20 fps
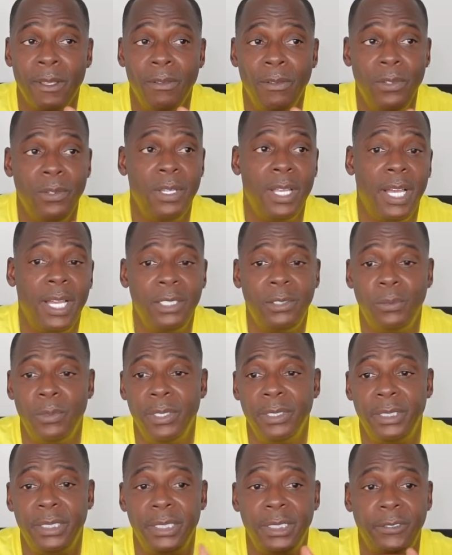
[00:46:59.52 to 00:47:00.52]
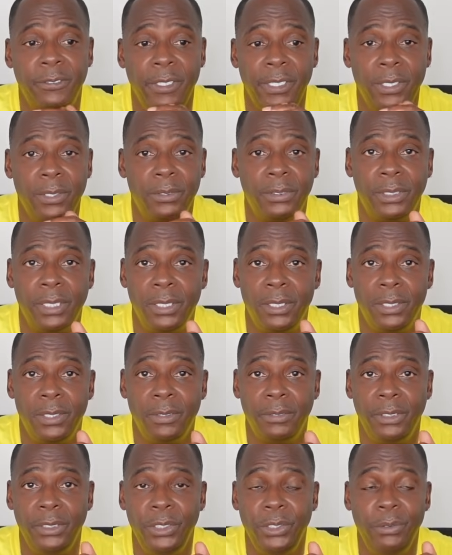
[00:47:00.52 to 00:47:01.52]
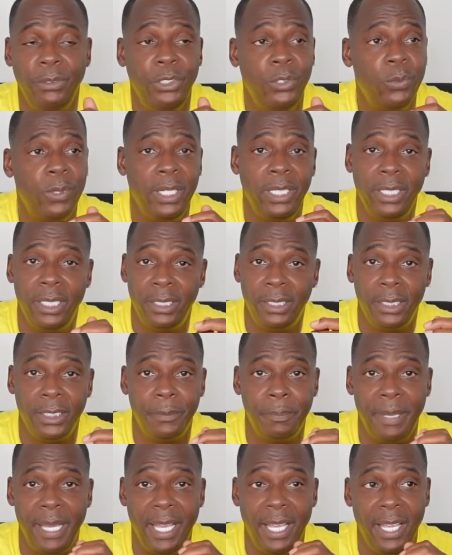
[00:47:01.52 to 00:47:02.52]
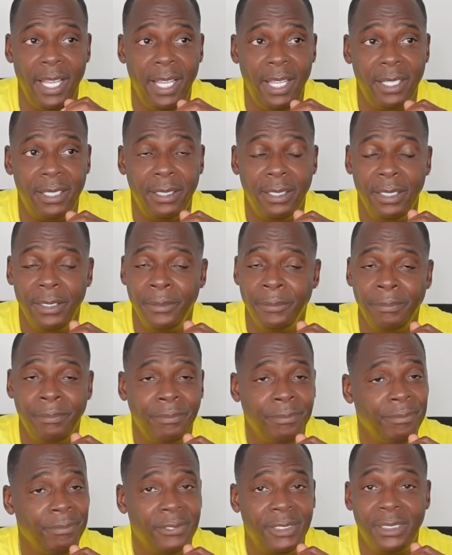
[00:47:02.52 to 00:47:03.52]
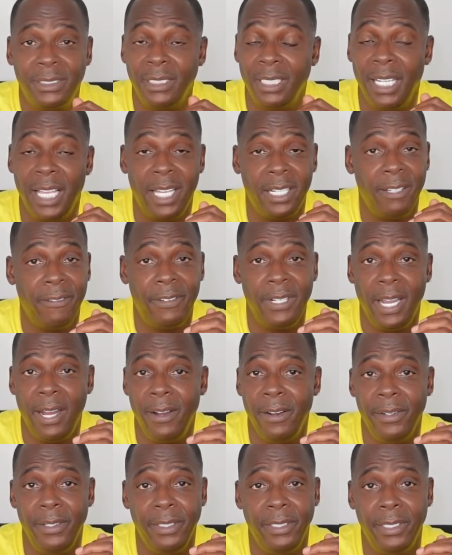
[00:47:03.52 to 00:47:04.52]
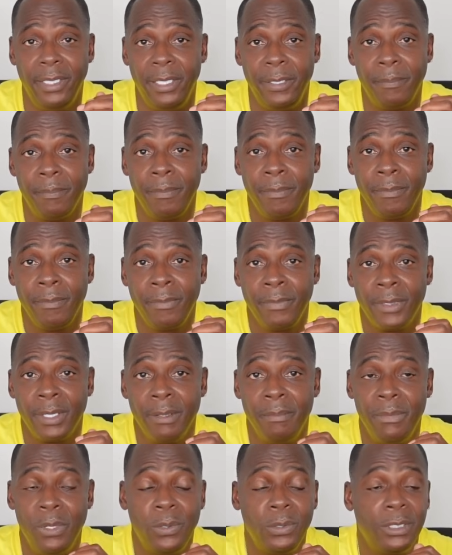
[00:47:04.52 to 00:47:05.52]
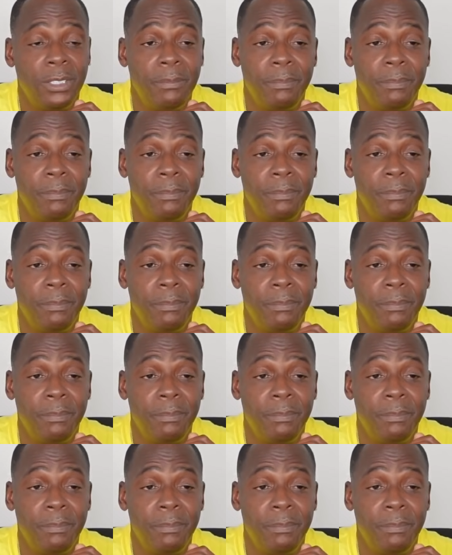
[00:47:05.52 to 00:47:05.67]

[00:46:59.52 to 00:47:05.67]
You guys want this for yourselves. You, you want to get this bag. It's a lot of dire to get. Most